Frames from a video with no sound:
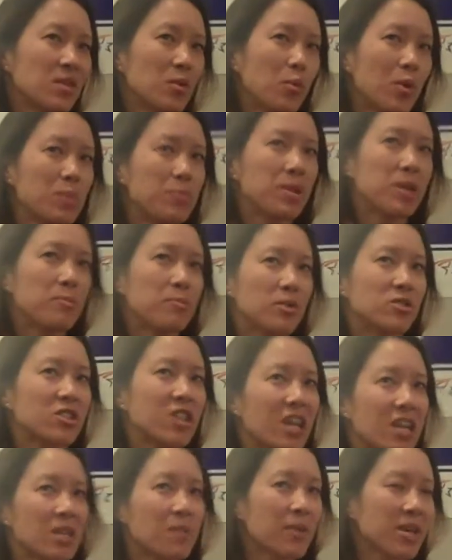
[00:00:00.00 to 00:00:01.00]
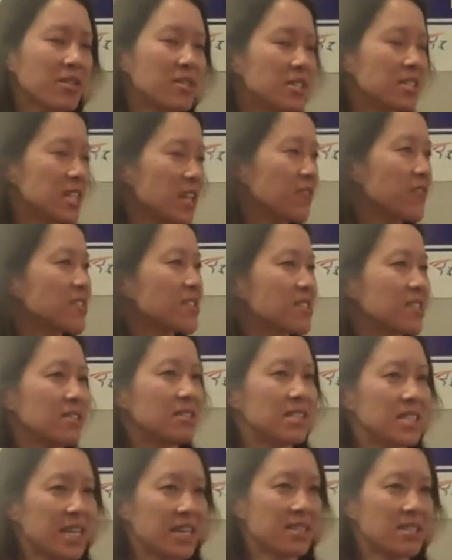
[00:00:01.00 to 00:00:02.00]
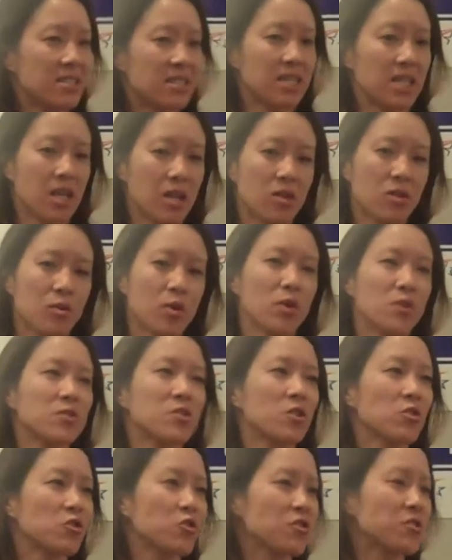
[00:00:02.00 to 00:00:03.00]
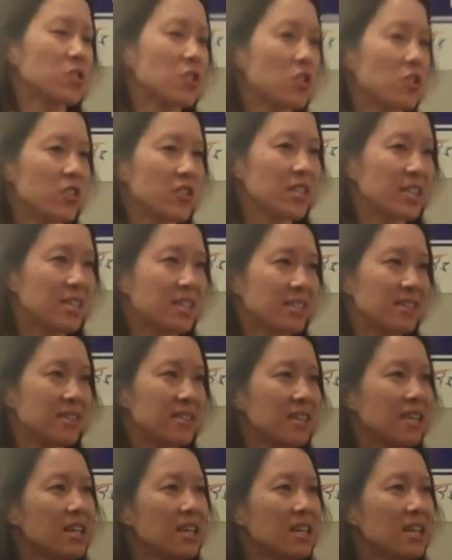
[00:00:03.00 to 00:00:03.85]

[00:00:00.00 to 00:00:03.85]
when people talk about the deficit and debts and they throw Social Security in,